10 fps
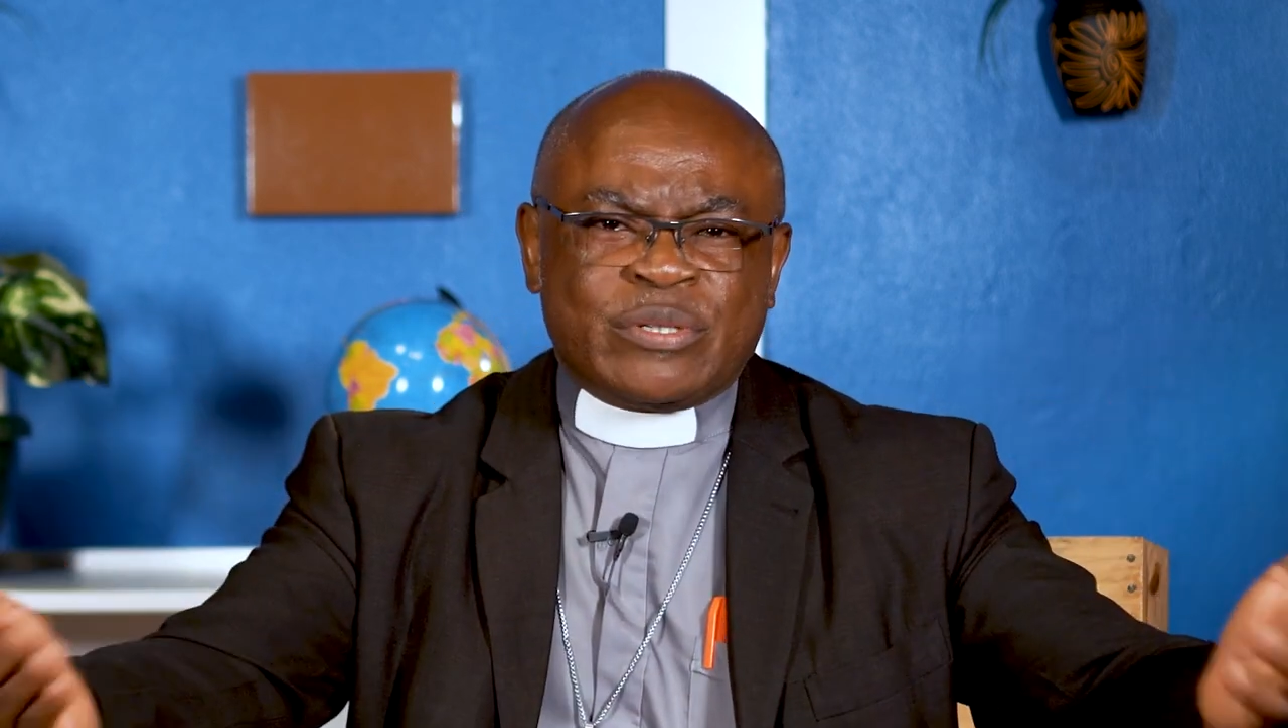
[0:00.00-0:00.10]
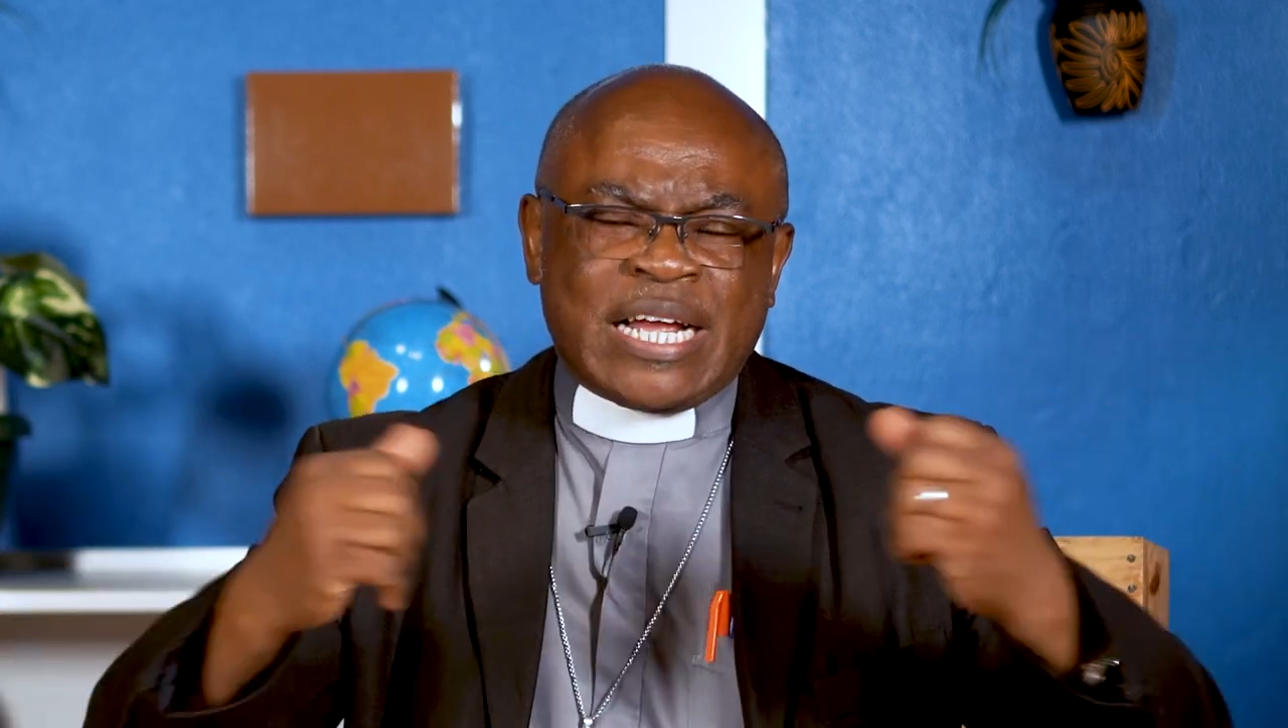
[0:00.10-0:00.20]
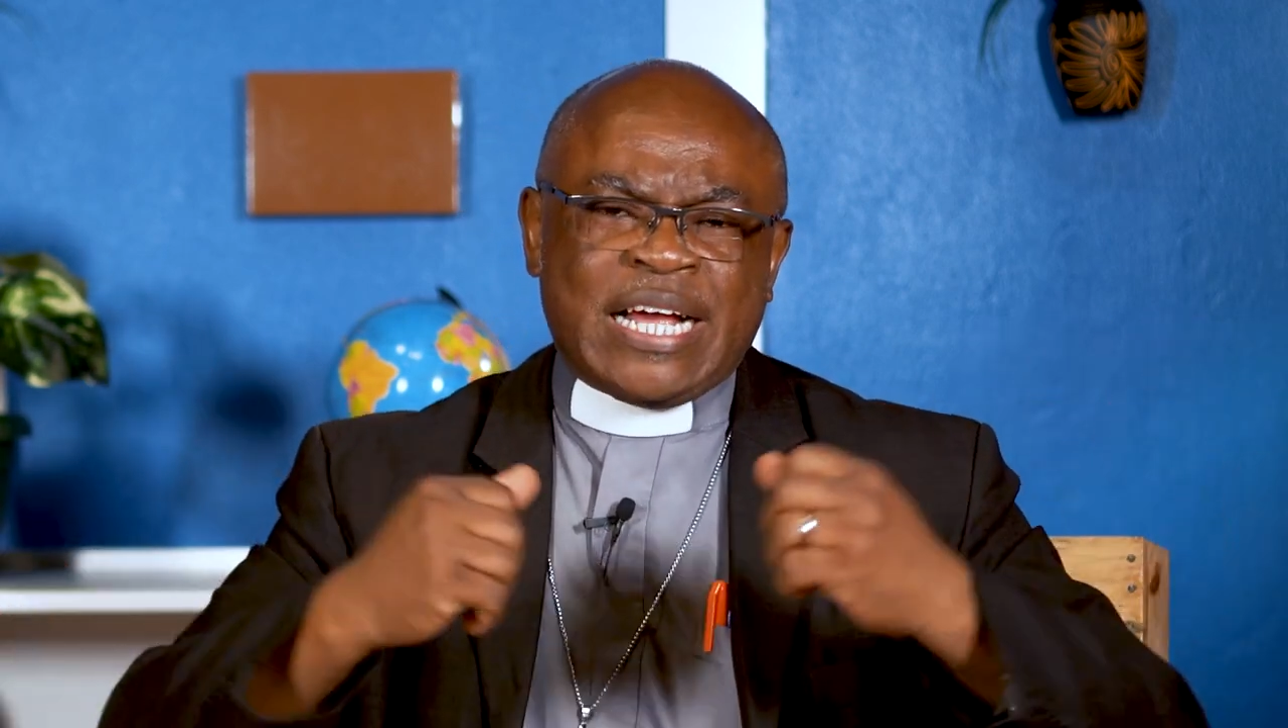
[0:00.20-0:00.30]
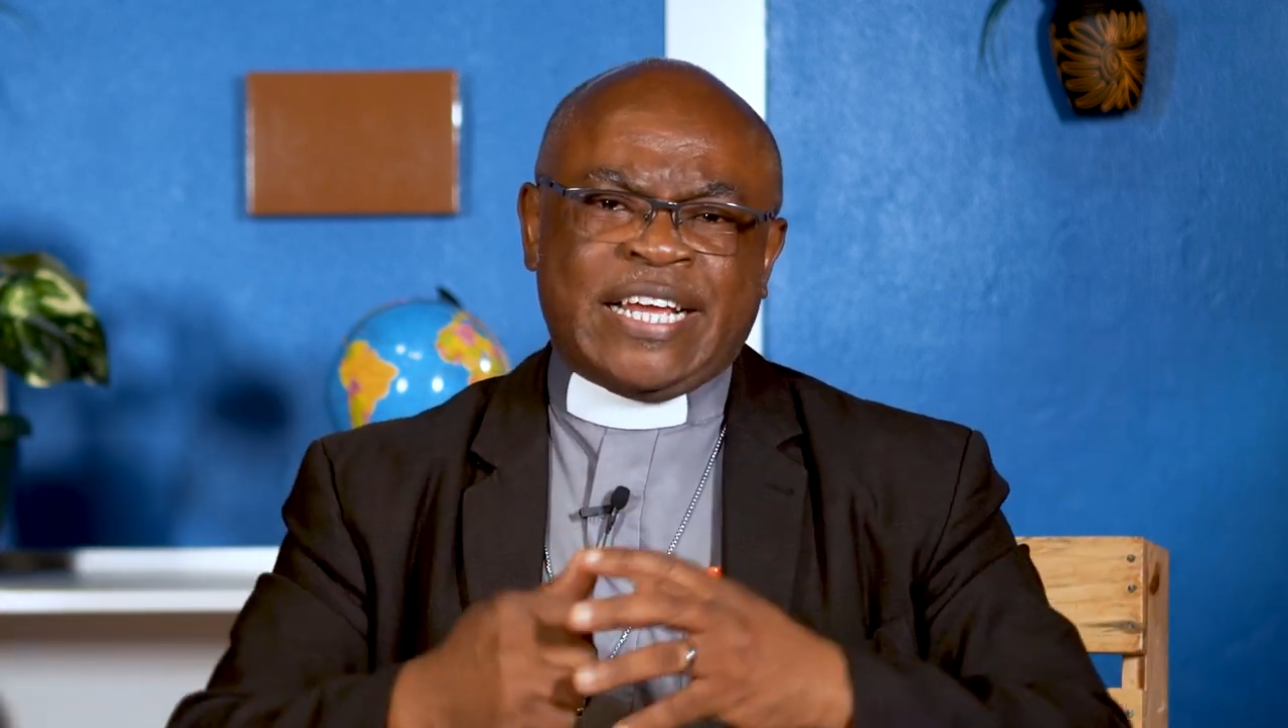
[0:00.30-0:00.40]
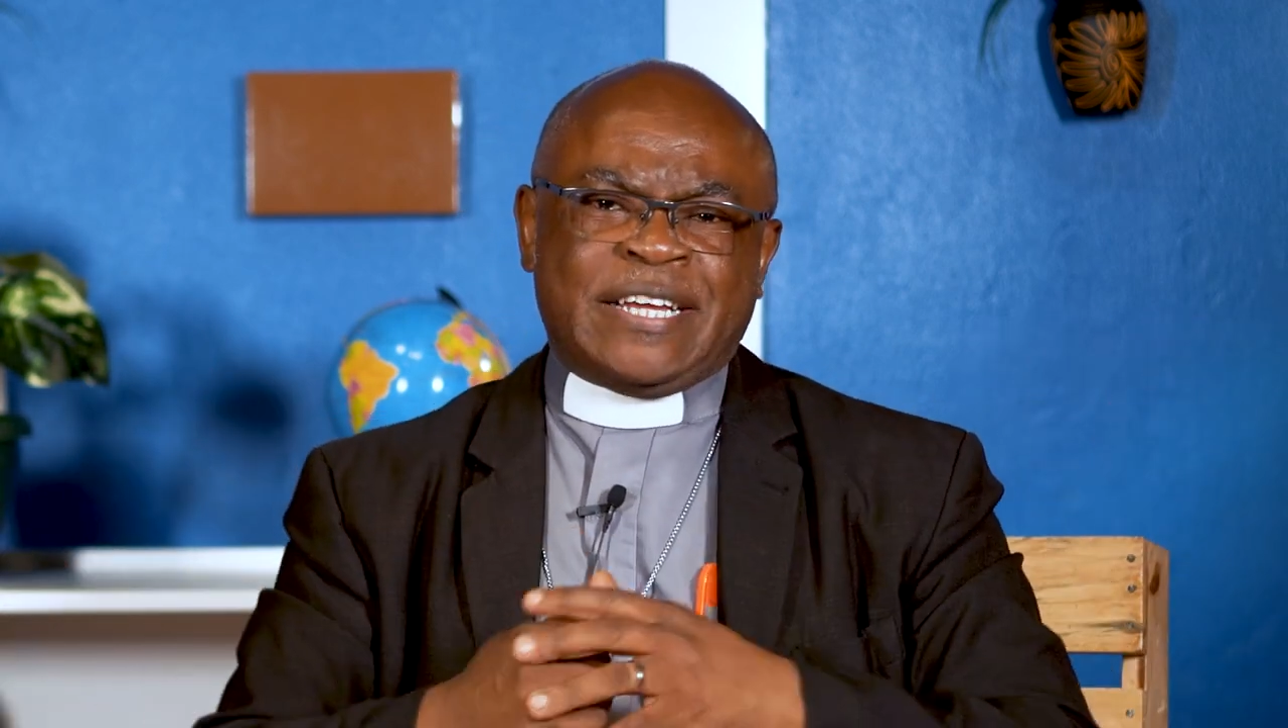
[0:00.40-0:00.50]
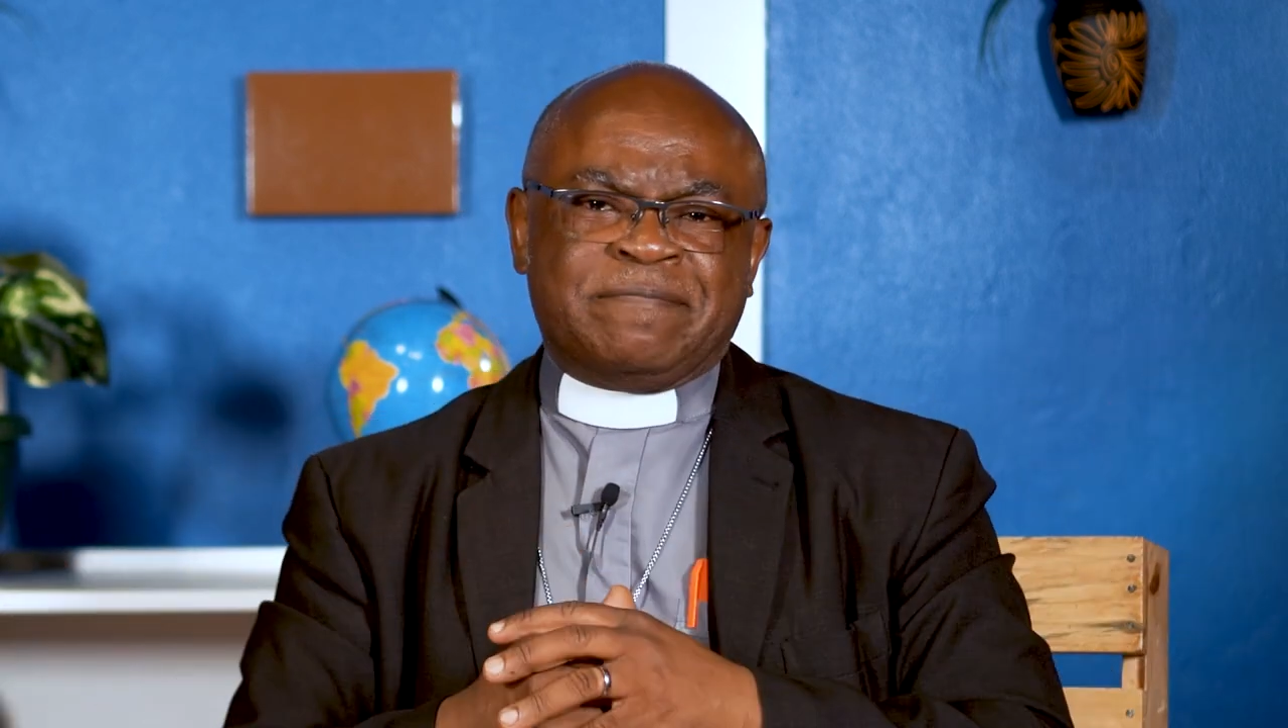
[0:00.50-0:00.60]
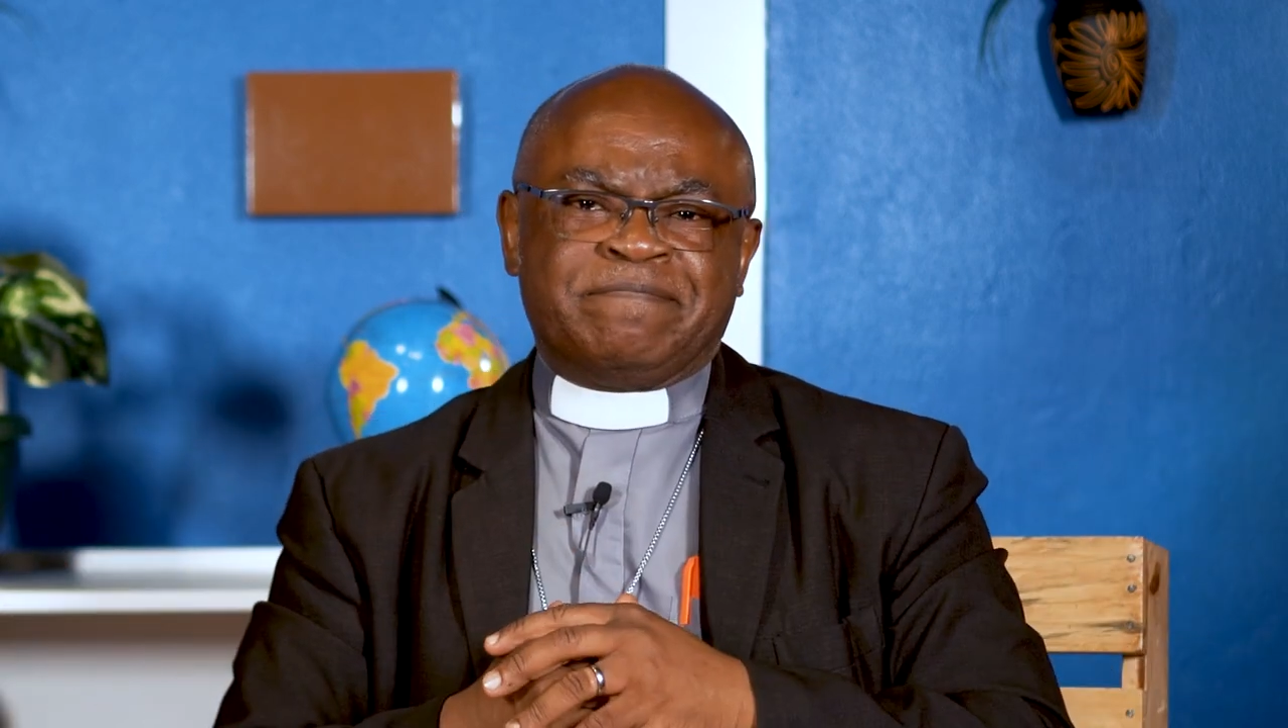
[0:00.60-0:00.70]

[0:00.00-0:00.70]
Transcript: really.